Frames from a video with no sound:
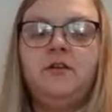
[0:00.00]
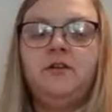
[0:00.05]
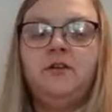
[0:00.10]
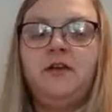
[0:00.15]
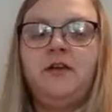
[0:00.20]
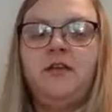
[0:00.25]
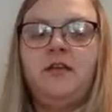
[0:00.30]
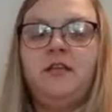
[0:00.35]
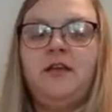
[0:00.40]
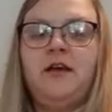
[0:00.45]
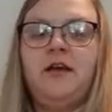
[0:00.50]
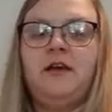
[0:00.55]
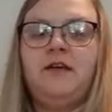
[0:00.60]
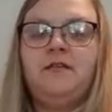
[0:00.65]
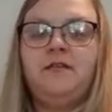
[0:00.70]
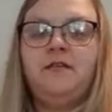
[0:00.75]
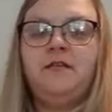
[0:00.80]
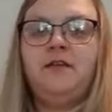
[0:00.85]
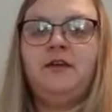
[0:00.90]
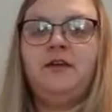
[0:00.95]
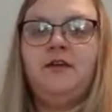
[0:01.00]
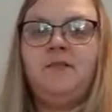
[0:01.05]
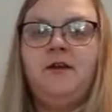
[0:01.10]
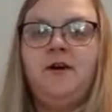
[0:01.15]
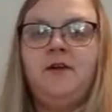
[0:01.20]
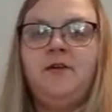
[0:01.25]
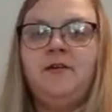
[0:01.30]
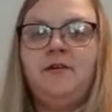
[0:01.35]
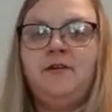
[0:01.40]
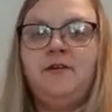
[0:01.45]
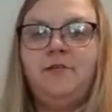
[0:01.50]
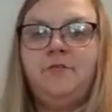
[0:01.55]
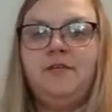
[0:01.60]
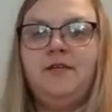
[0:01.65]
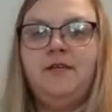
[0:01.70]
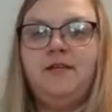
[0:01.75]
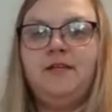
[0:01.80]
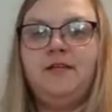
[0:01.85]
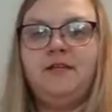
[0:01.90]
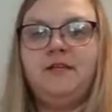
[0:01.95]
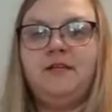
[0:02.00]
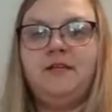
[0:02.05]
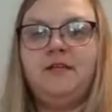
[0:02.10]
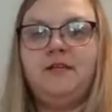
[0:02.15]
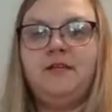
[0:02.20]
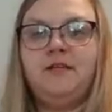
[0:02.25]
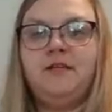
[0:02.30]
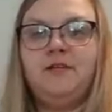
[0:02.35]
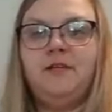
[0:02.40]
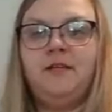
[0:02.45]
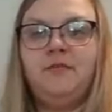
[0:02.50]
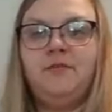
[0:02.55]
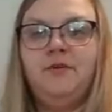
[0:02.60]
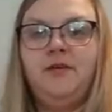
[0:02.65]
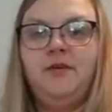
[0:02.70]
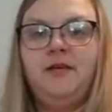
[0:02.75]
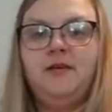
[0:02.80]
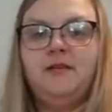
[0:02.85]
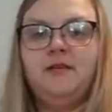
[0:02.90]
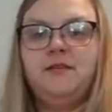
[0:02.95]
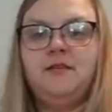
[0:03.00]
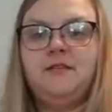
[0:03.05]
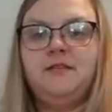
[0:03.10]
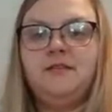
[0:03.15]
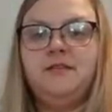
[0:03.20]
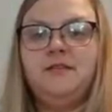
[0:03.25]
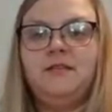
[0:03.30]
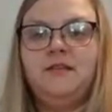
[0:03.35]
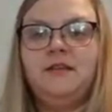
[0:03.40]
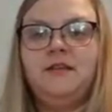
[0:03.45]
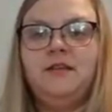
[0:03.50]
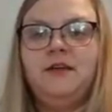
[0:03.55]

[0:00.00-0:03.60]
Look at that. It came out in a good piece. A good piece.